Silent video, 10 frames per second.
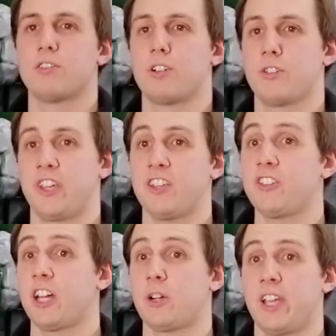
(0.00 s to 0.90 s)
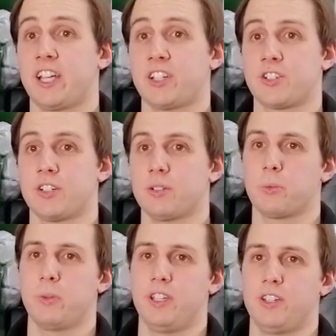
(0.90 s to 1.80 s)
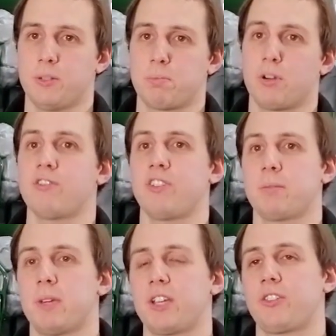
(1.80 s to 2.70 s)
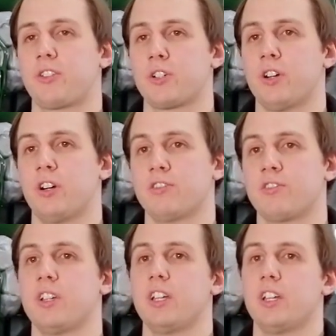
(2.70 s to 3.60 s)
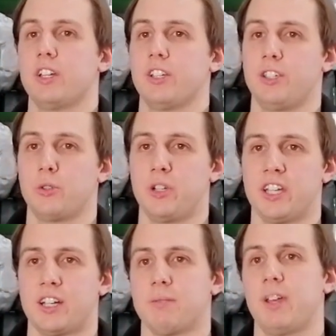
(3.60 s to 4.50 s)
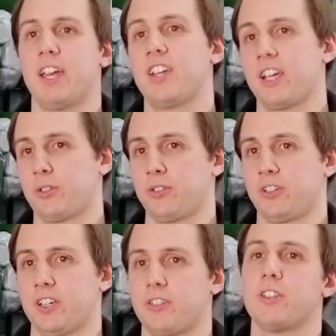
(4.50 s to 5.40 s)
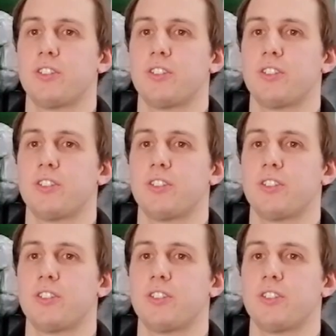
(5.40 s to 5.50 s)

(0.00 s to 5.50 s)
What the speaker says: For the SCR reaction, we need a perfect mixture of urea and exhaust gas.